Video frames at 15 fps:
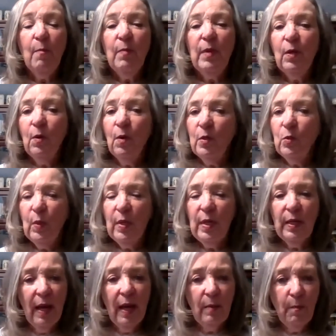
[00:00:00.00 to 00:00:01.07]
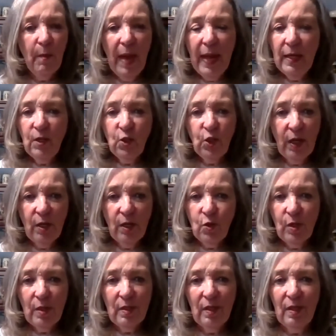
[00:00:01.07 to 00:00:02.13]
Because we had had many
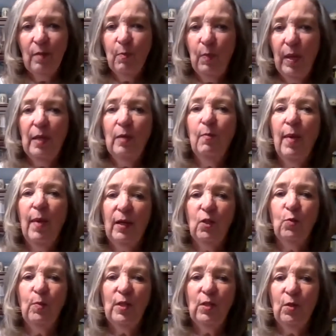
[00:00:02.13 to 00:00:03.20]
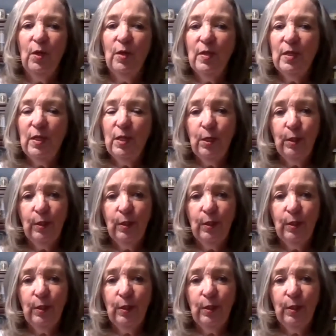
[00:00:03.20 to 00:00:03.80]
changes in pain management during the